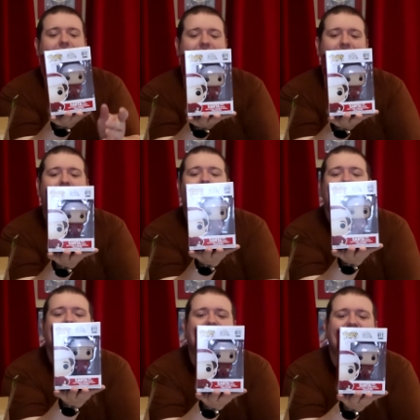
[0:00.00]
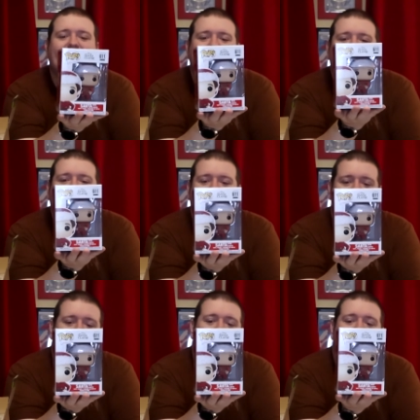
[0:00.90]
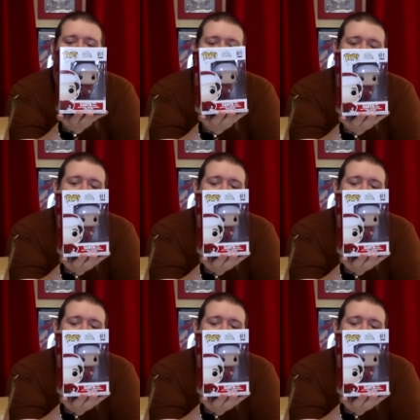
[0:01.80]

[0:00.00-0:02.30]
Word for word: Tim Allen's The Santa Claus.